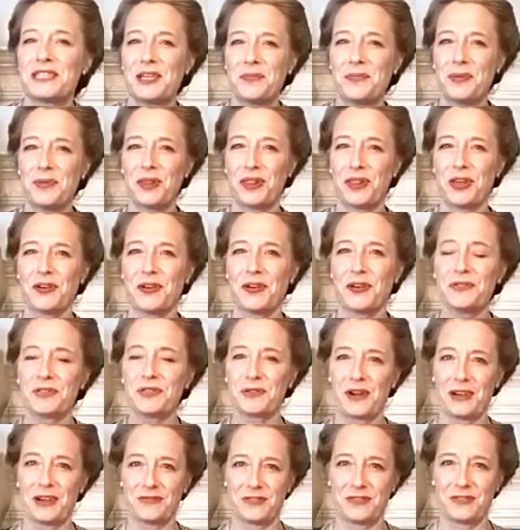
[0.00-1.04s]
up and those
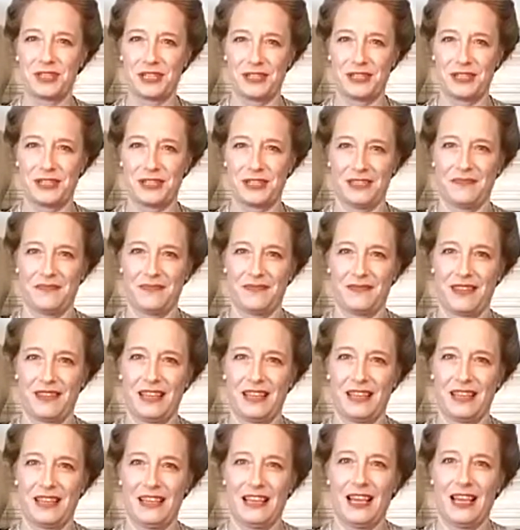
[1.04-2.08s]
around her.
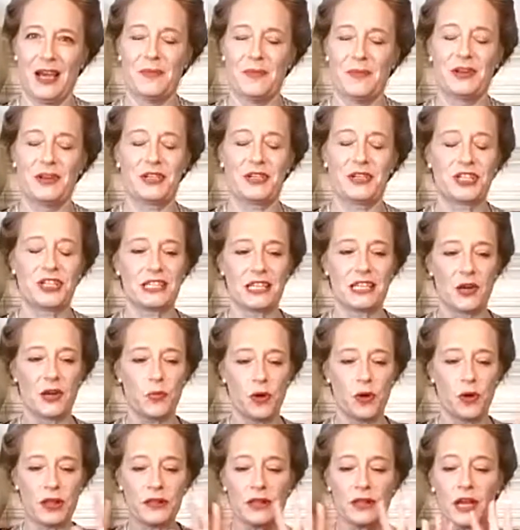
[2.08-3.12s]
But she said
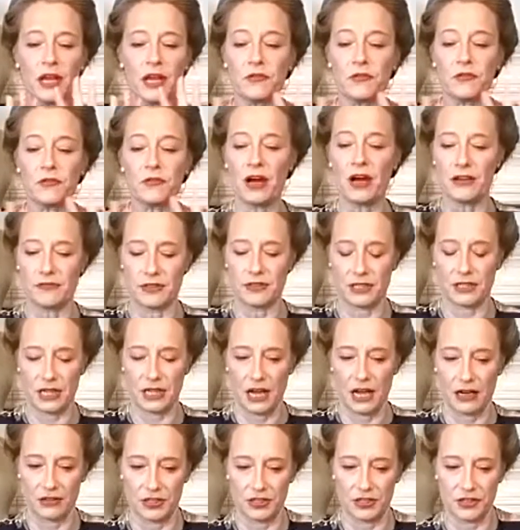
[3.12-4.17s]
when they arrived at
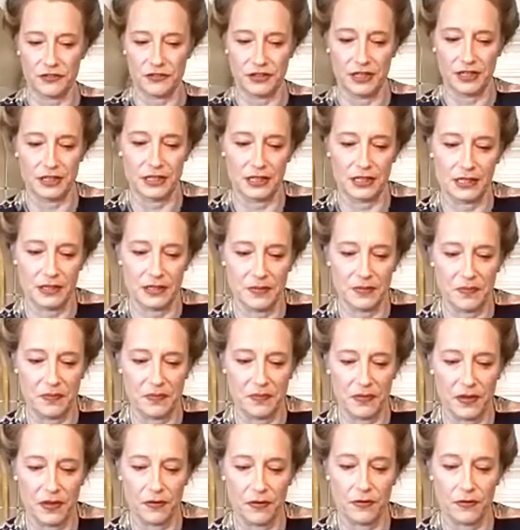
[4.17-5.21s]
Auschwitz
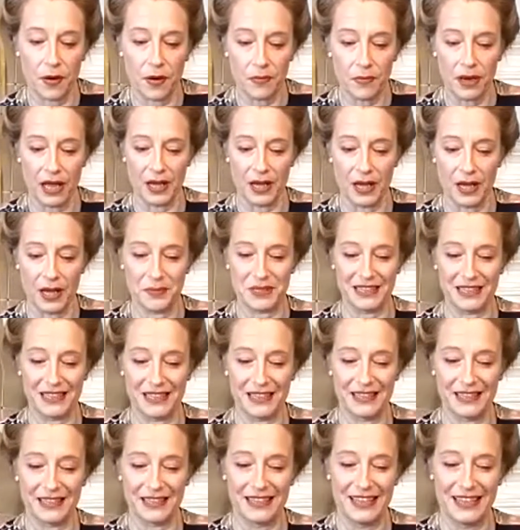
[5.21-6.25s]
from Leipzig,
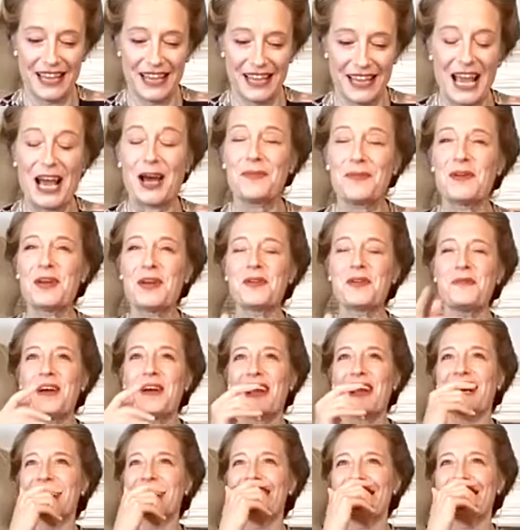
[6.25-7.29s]
and by the way,
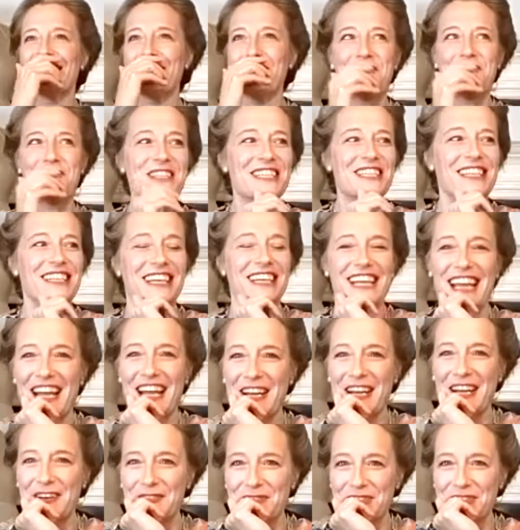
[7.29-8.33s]
I did read an
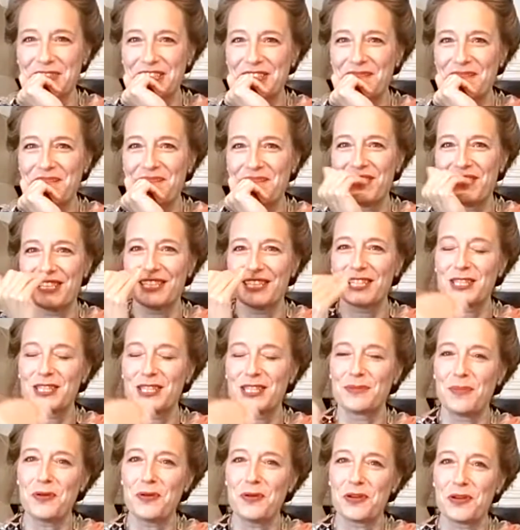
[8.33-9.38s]
account that
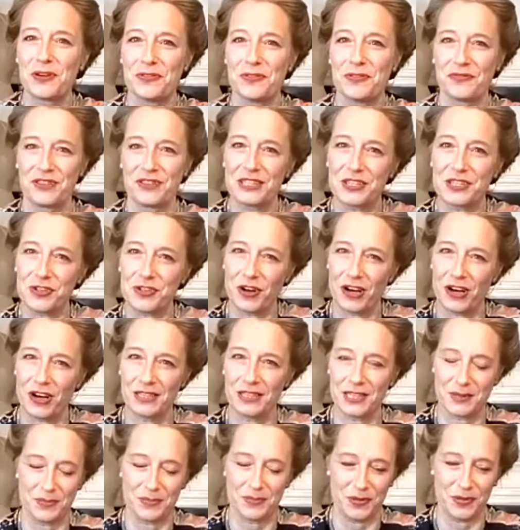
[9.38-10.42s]
spoke of this
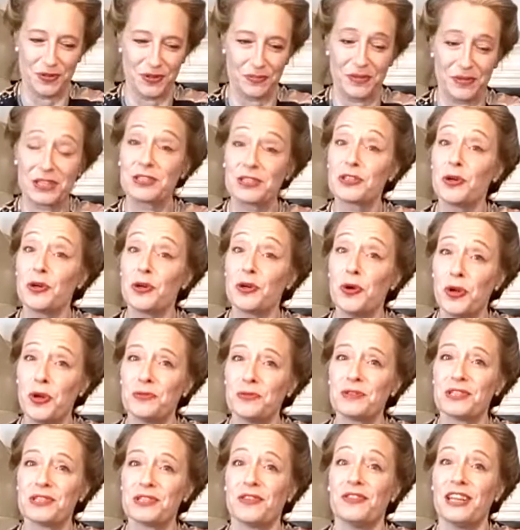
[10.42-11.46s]
transport because Hunya
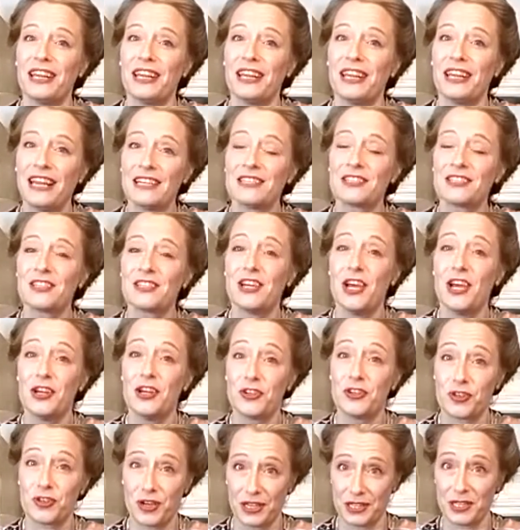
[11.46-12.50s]
was on the last
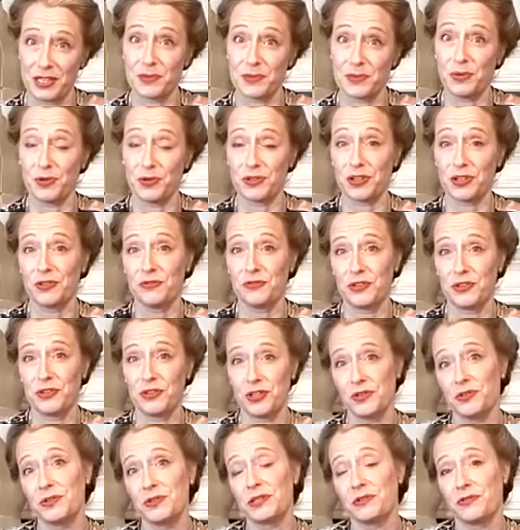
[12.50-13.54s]
transport of
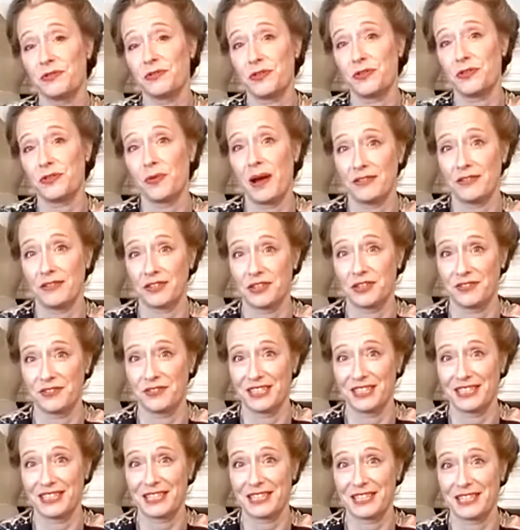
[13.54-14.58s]
Jews from
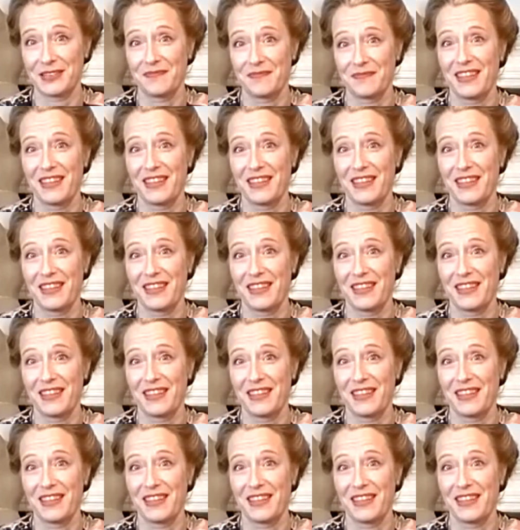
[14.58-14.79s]
Auschwitz.